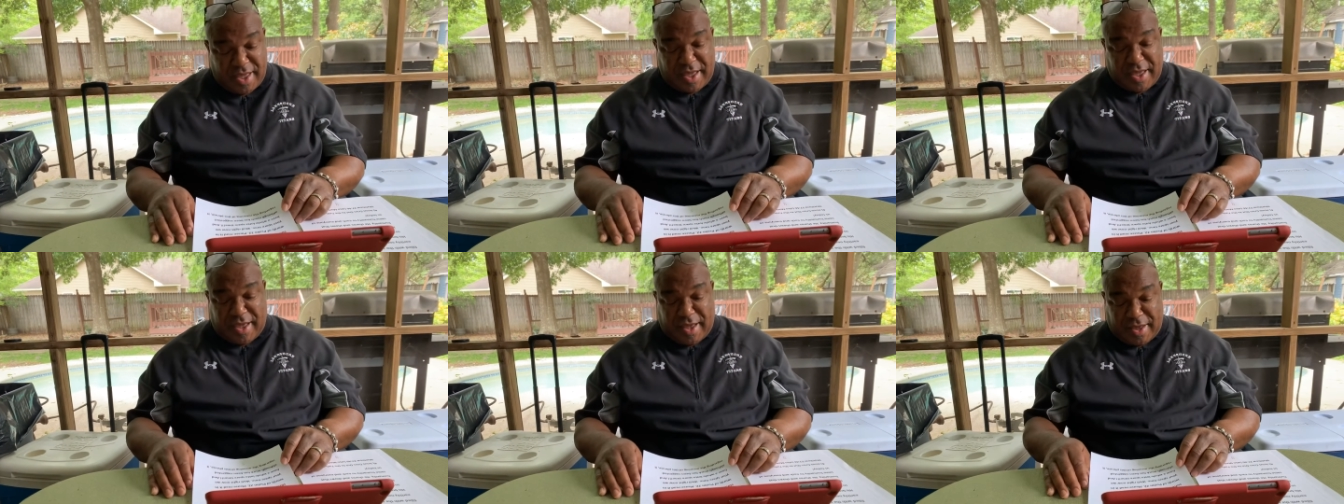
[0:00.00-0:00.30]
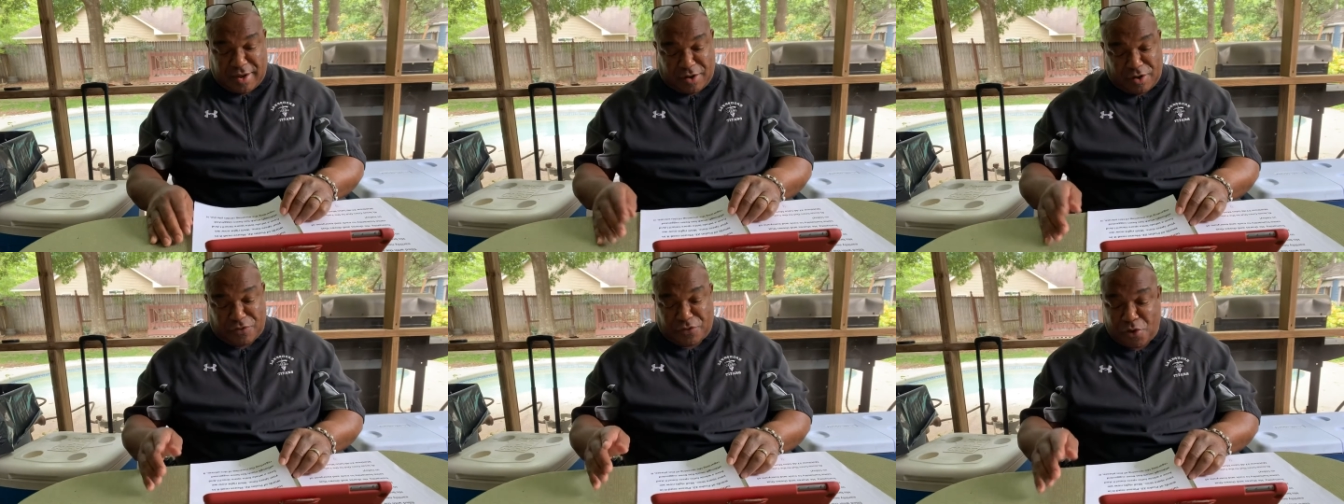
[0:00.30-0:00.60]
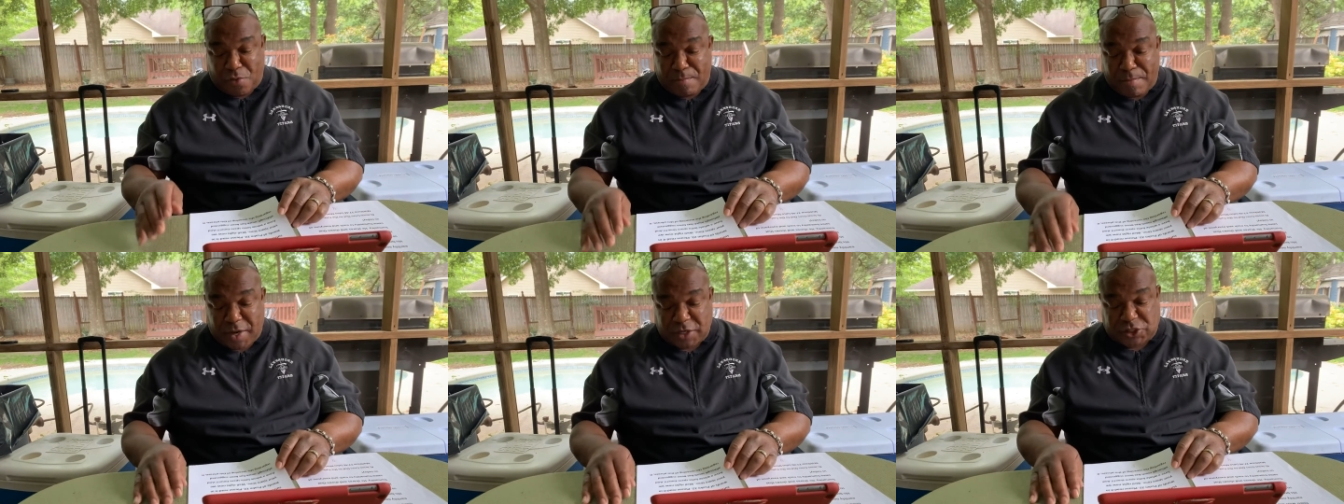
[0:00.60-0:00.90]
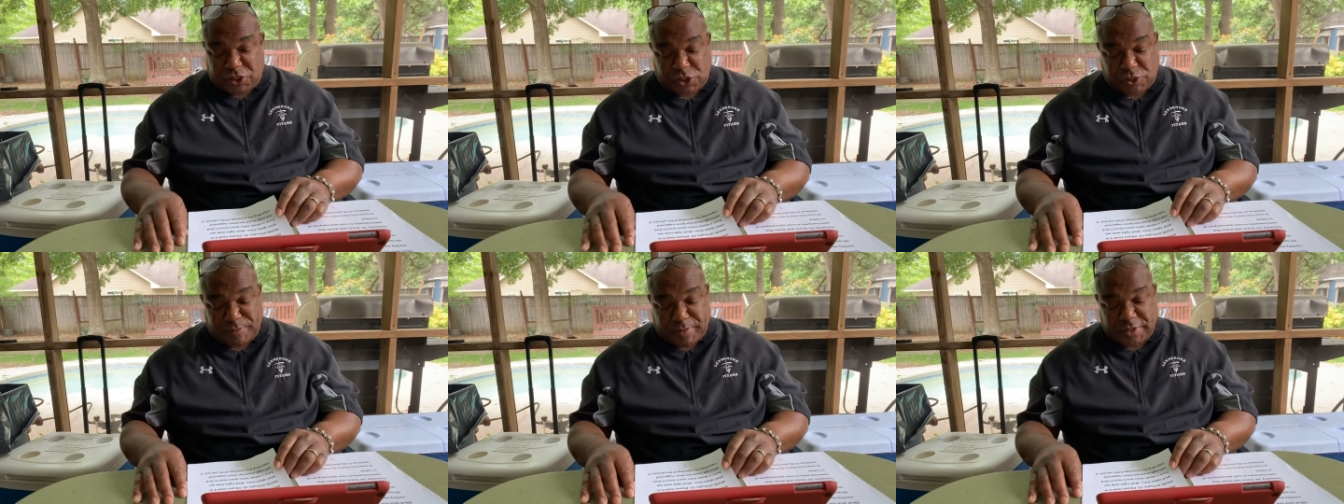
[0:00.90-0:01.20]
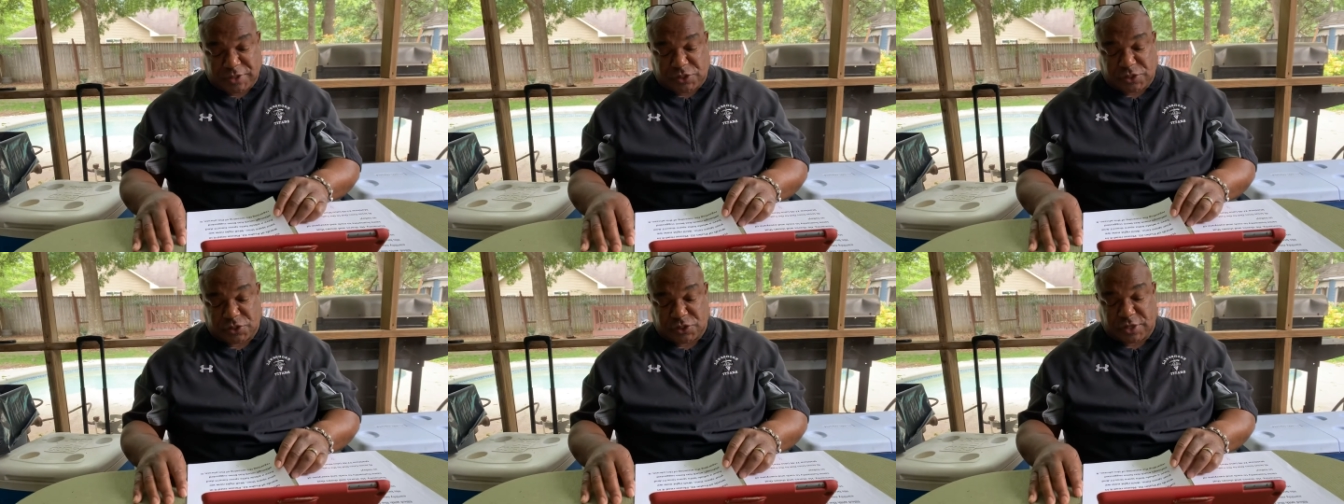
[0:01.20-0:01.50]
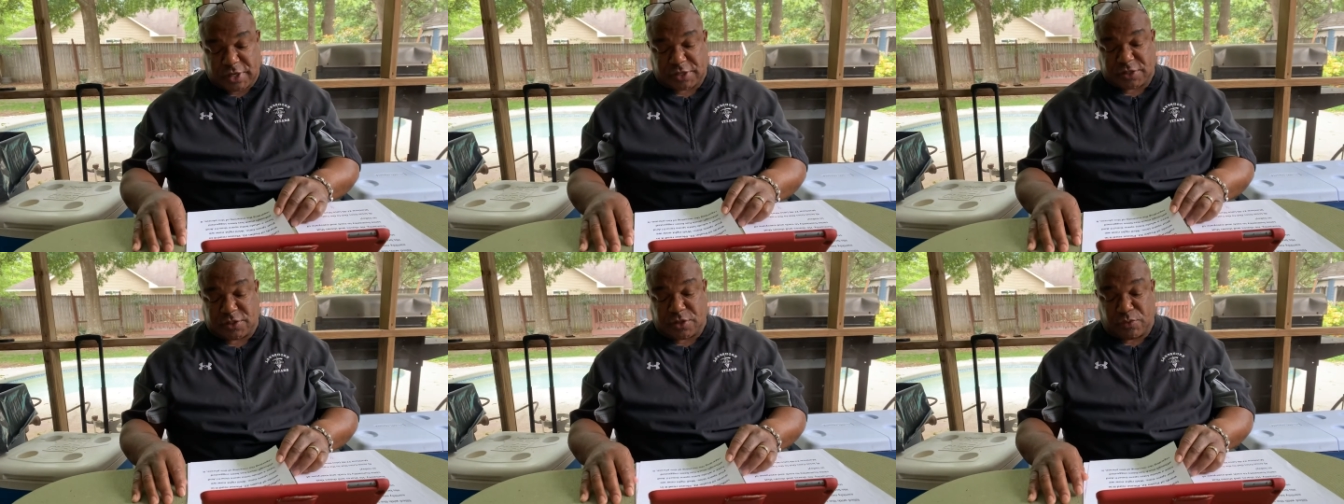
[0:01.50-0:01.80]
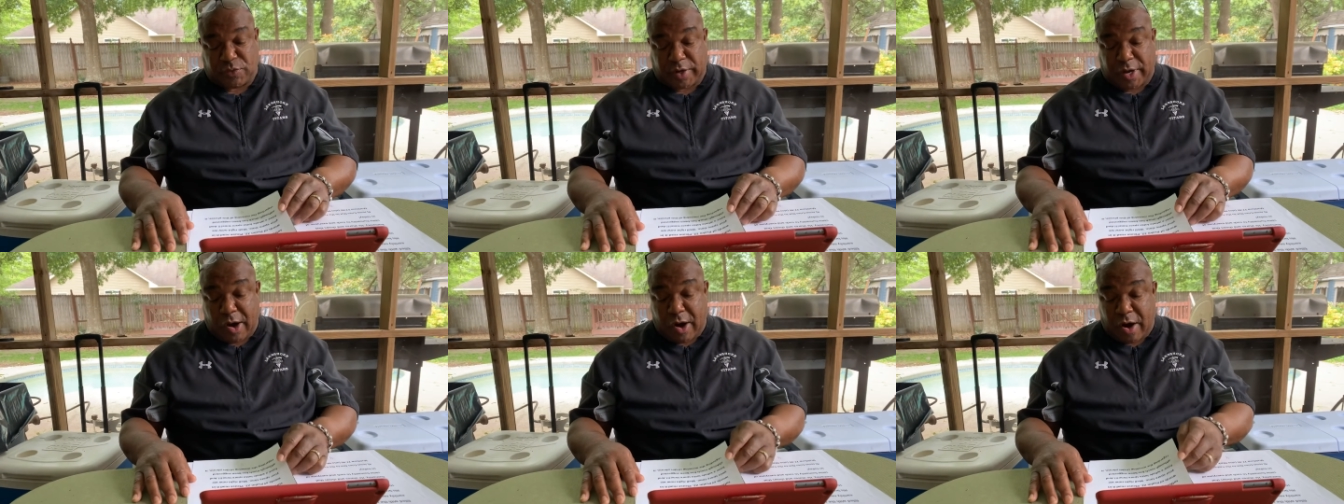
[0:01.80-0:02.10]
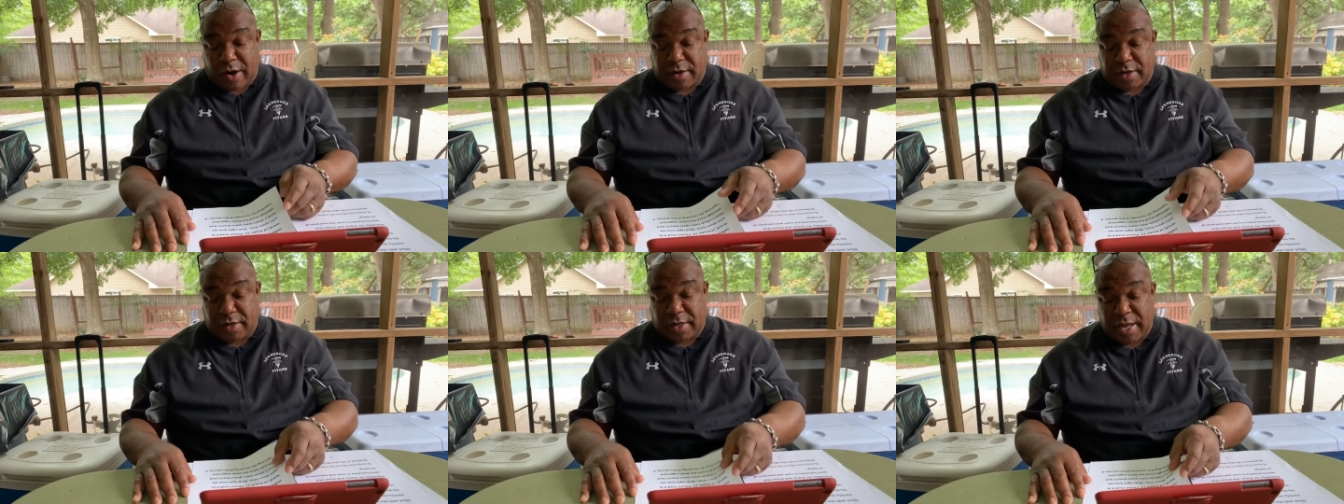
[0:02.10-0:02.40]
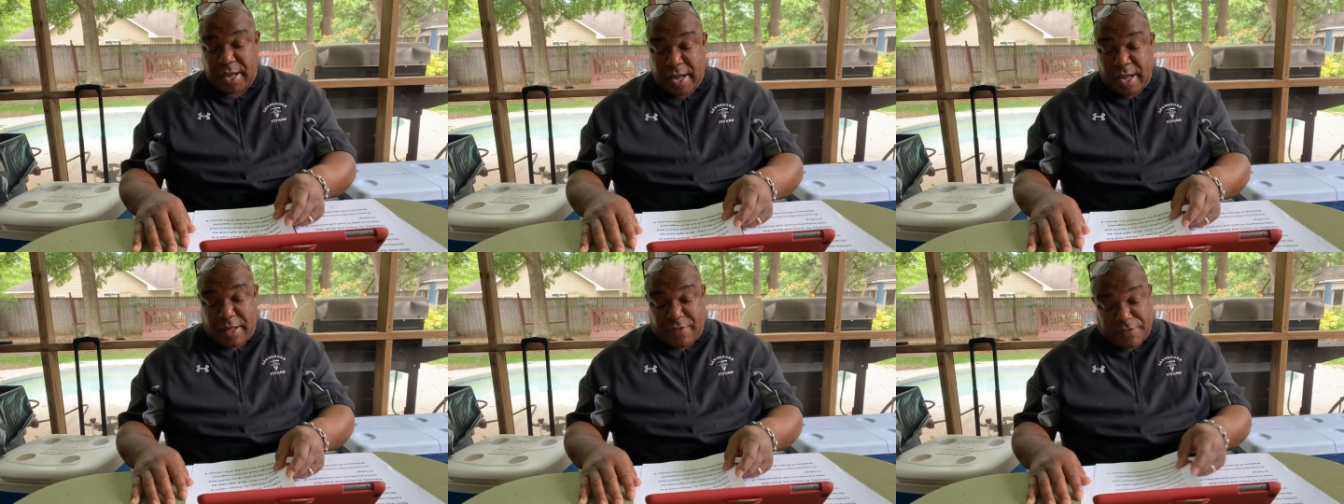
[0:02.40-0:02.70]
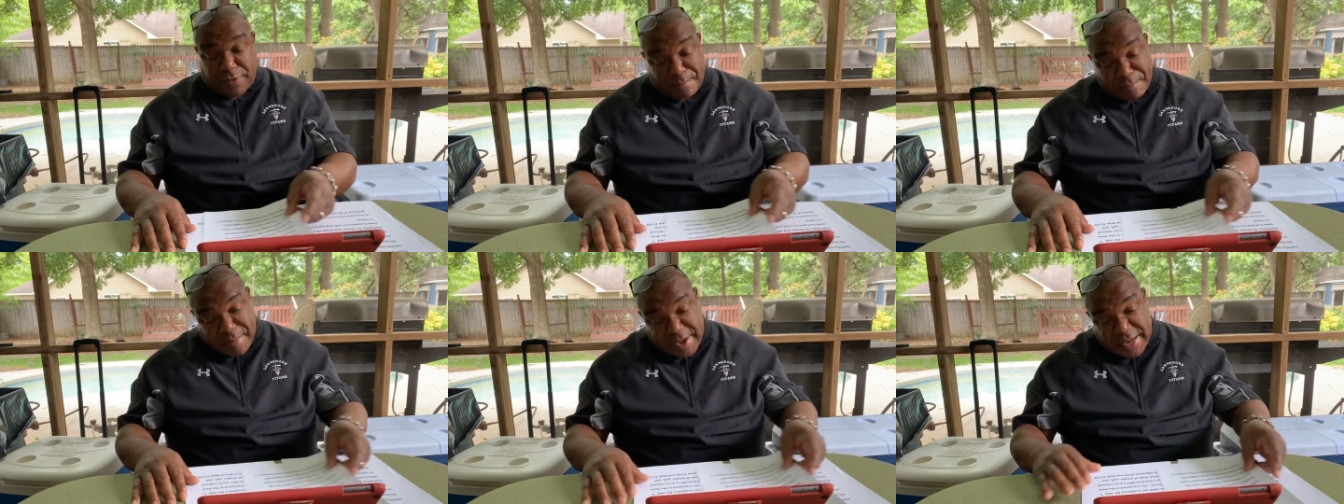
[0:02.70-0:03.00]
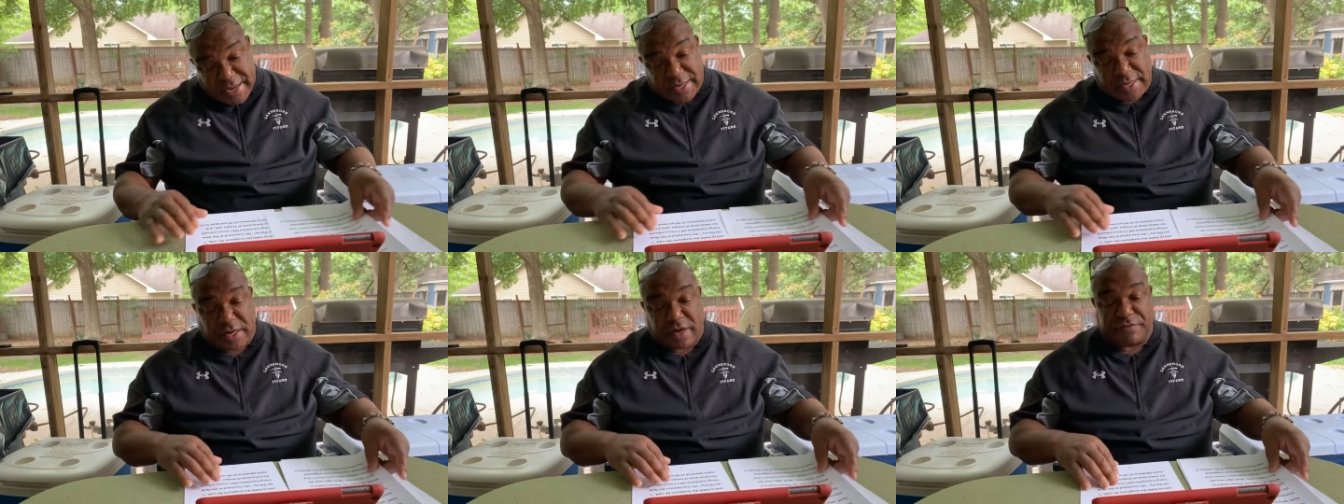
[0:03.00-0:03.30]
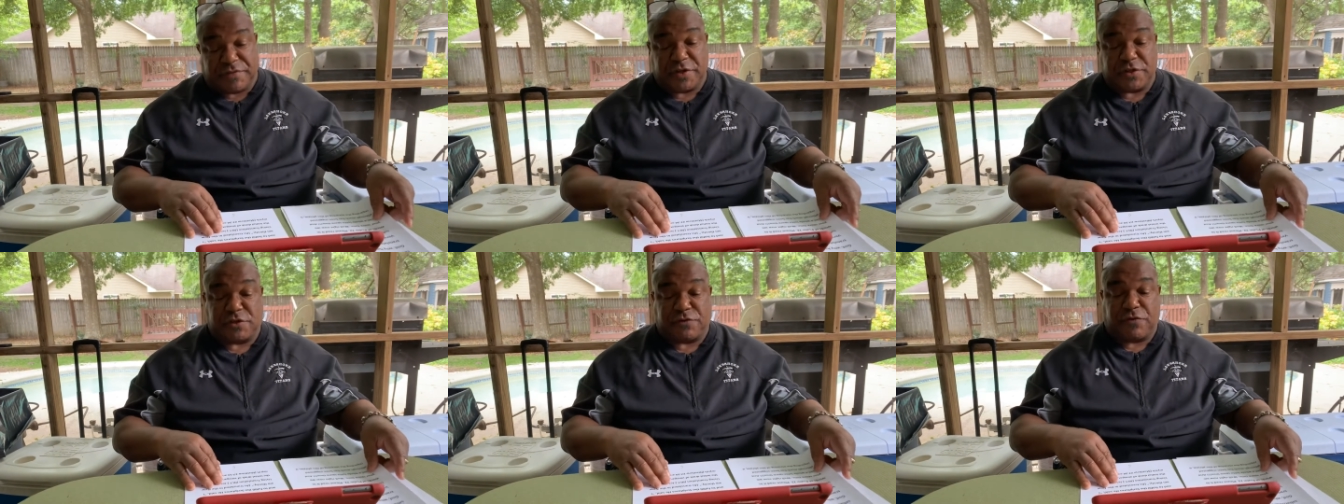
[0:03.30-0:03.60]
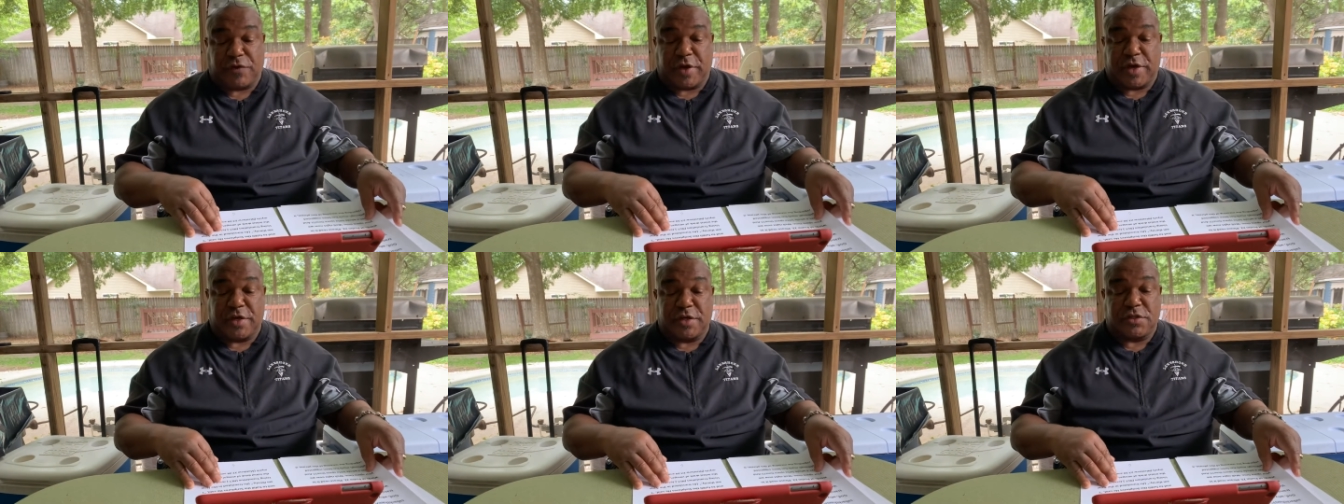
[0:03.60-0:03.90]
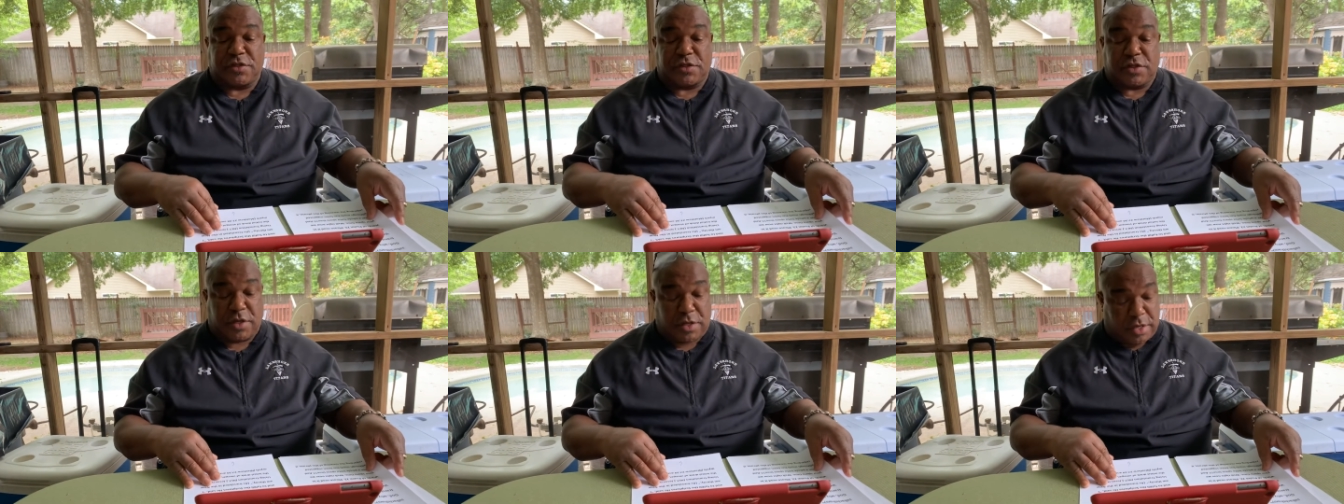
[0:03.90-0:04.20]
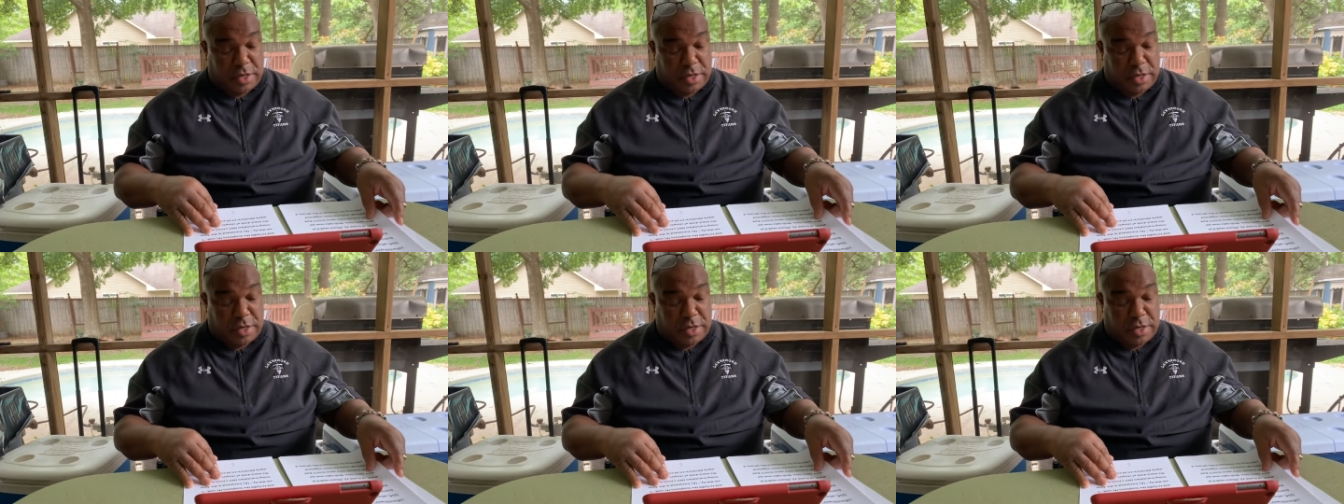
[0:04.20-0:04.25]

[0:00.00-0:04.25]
And although much has been suggested regarding the meaning of this phrase,